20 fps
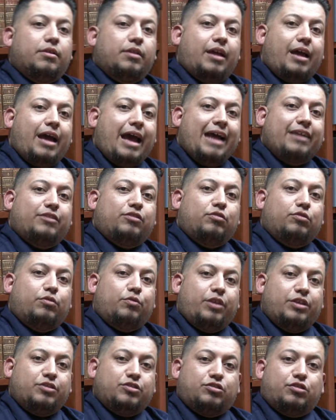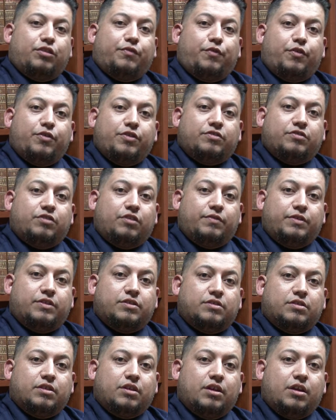had to register for the
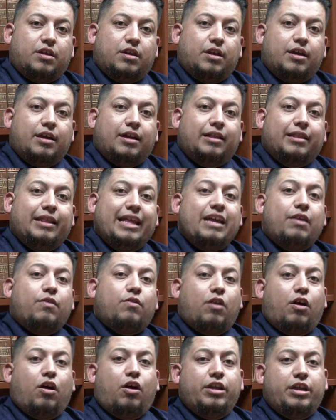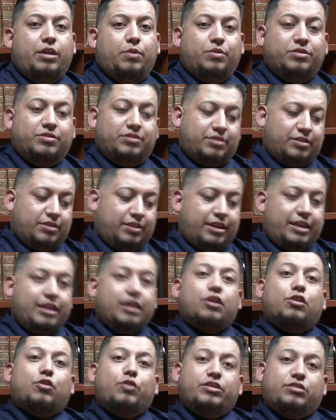service. Later on, it was
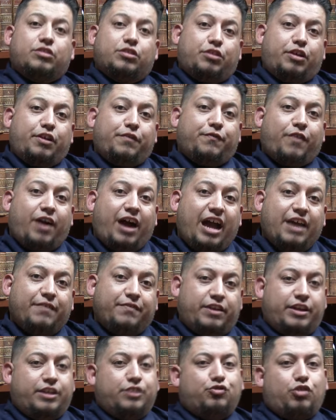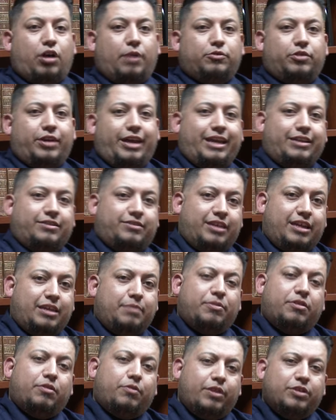increased to thirty-five and dropped to eighteen,
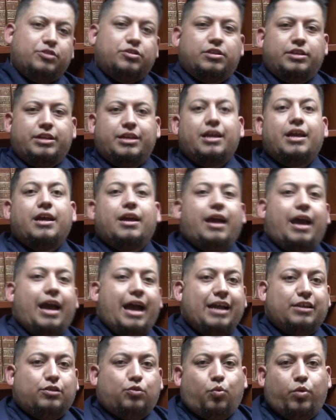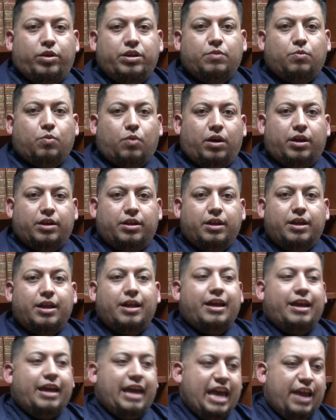but originally at twenty-one,
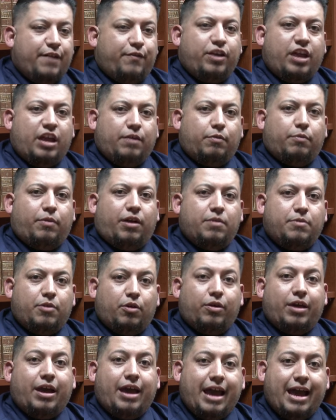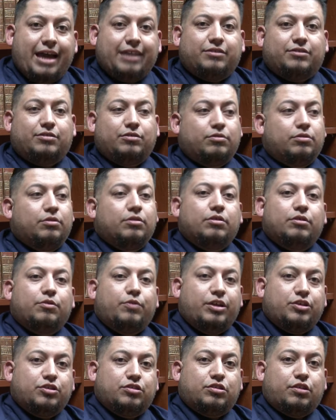every able-bodied male had to
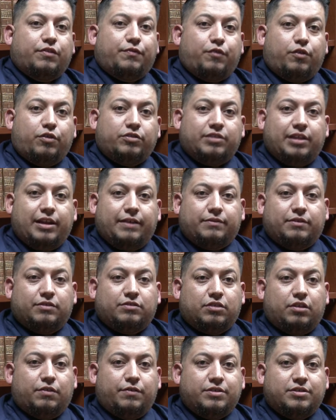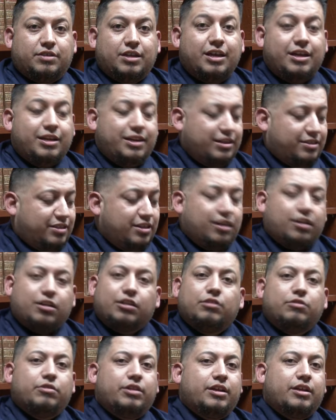register for Selective Service. This
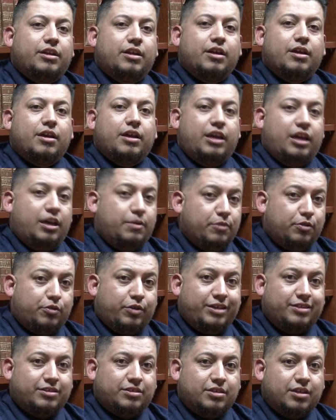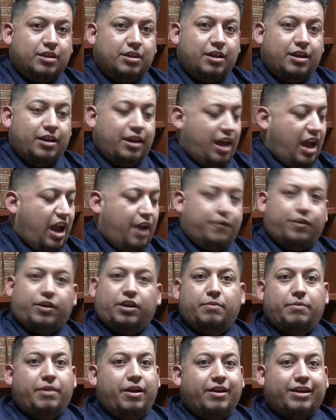included immigrants,
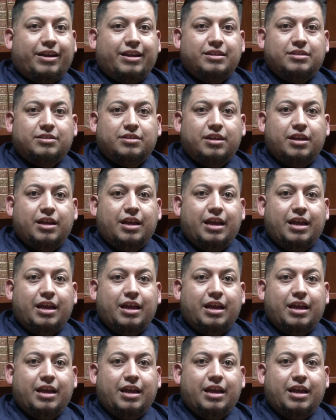African-Americans,